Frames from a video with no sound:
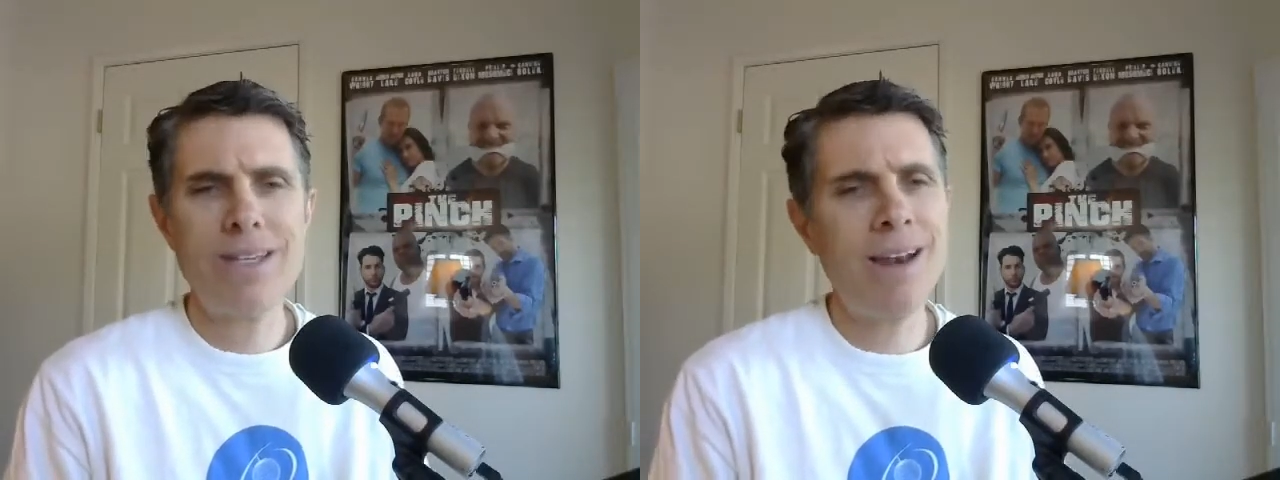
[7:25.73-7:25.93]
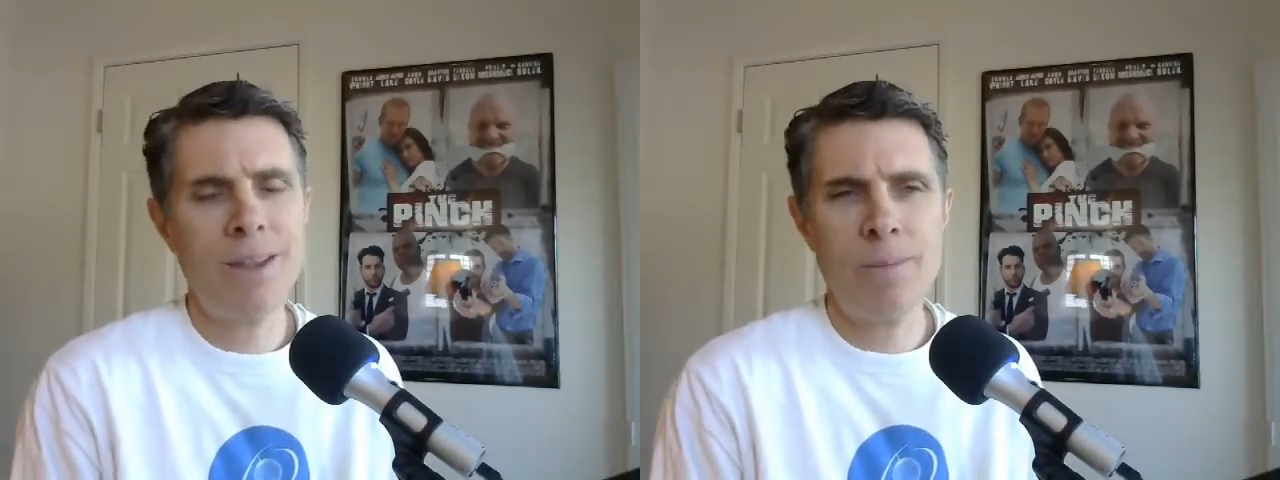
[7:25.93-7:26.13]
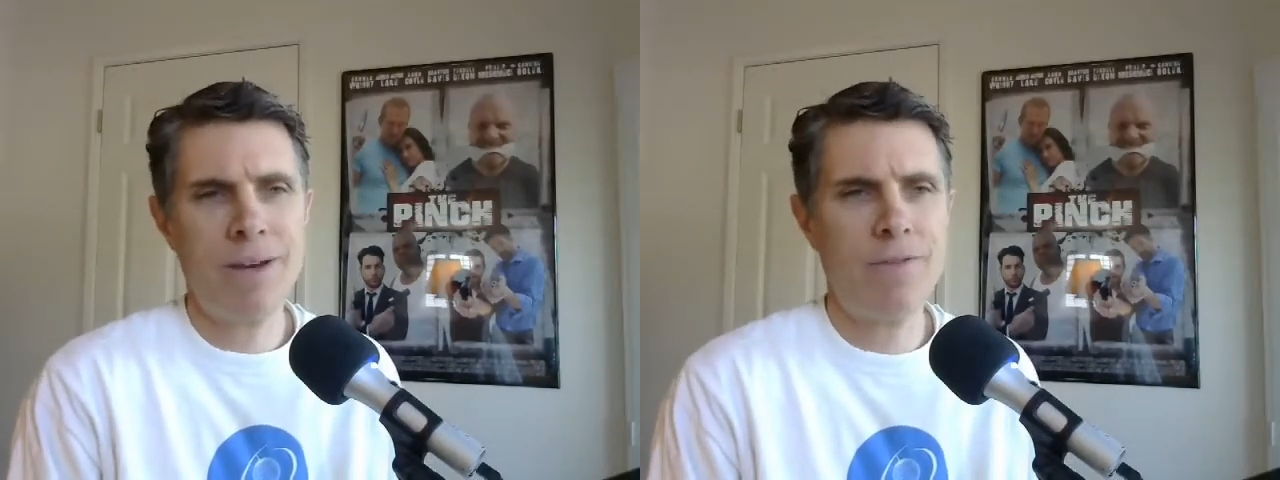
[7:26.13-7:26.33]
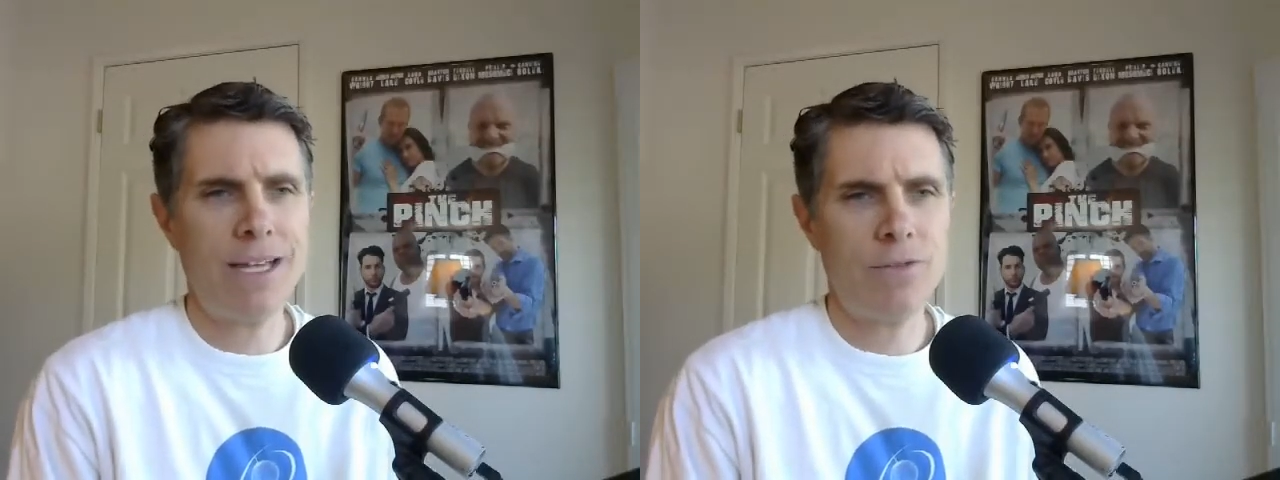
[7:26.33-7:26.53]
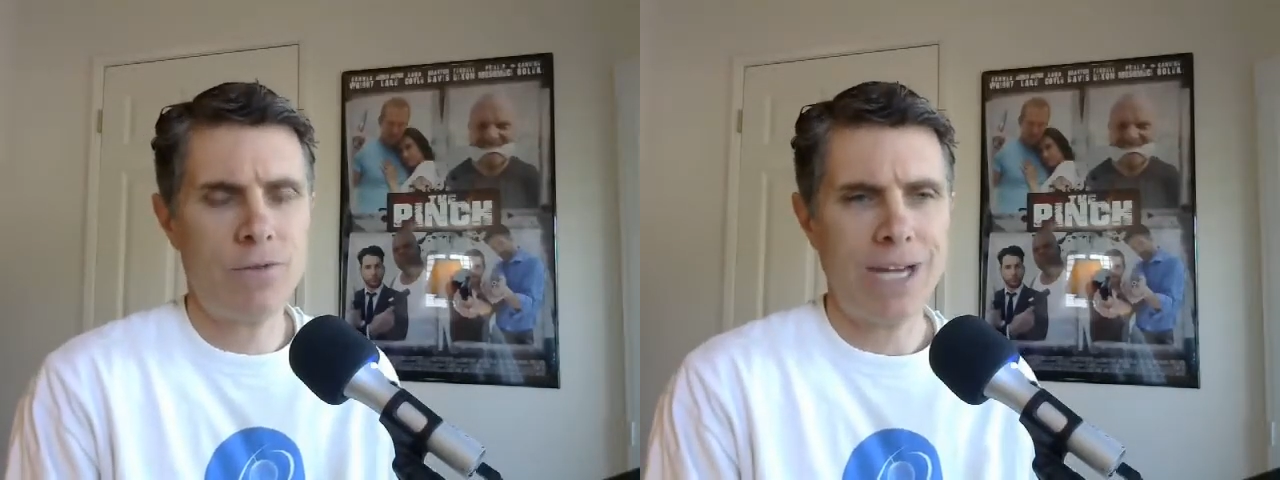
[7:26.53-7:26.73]
None of the big
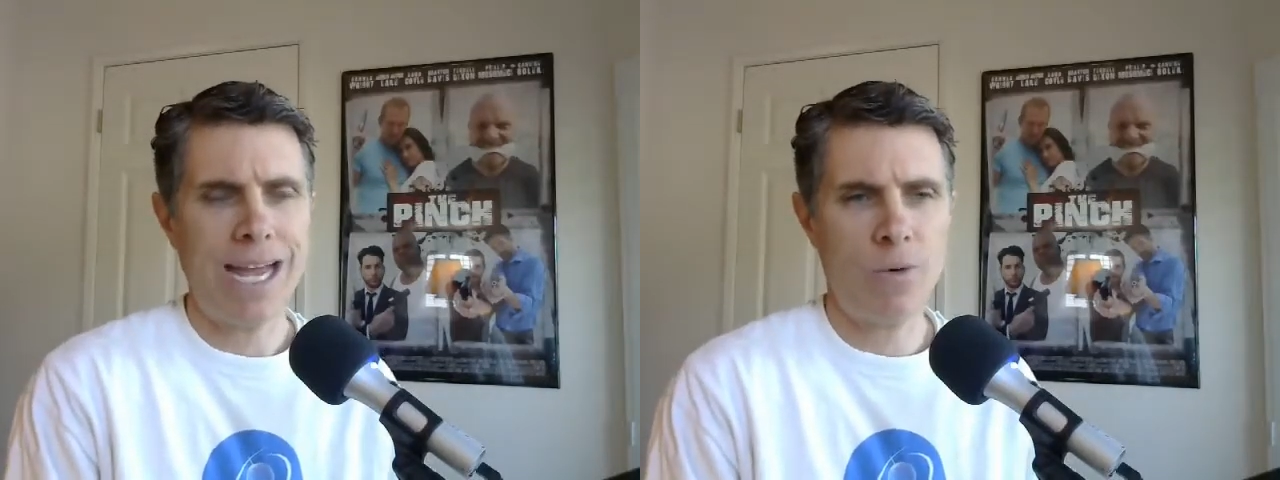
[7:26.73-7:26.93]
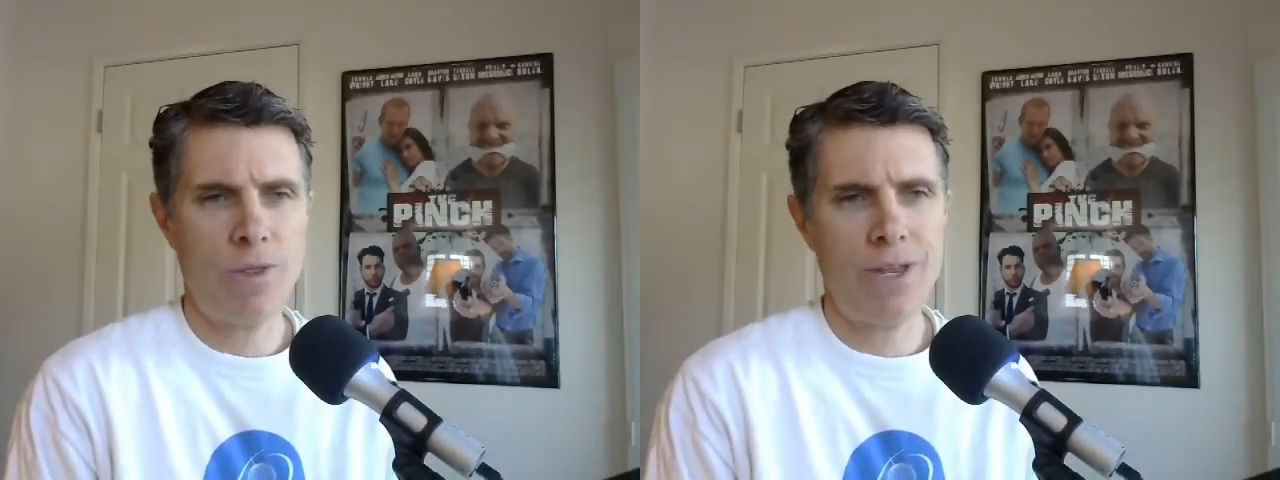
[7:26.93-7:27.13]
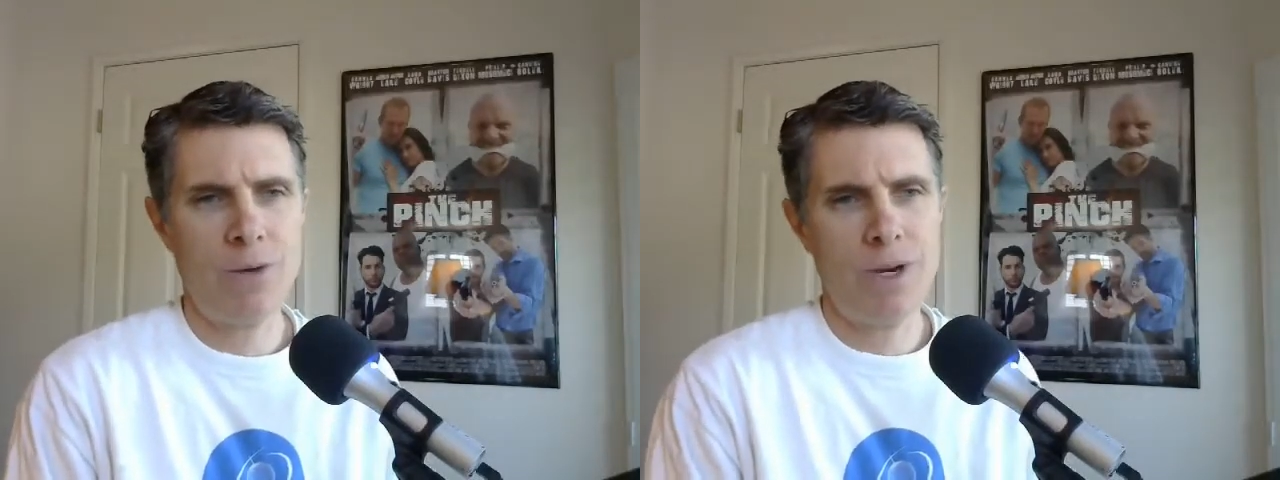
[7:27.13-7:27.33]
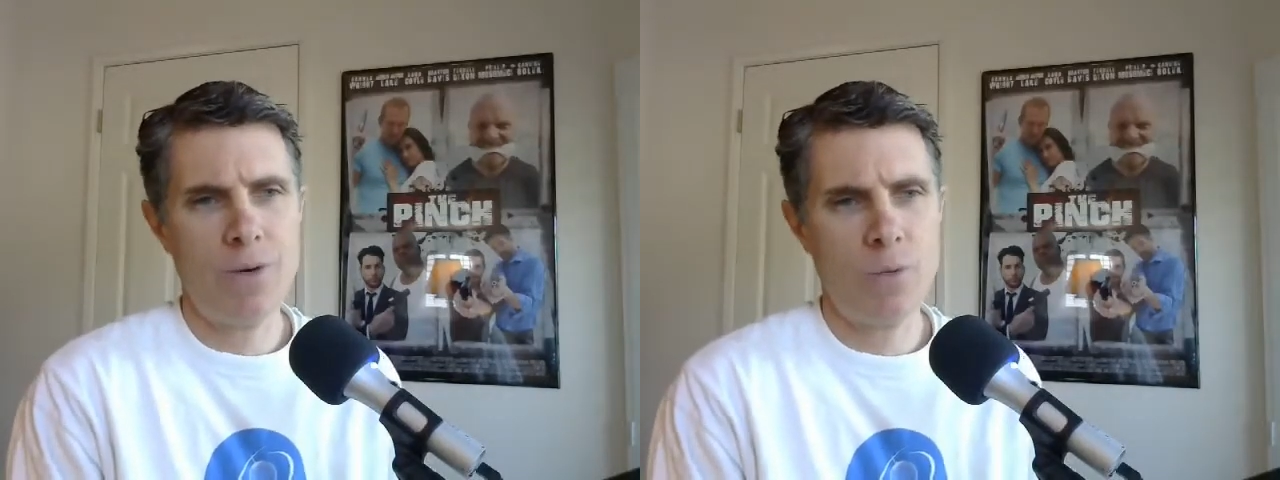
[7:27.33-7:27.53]
festivals, I don't think, would,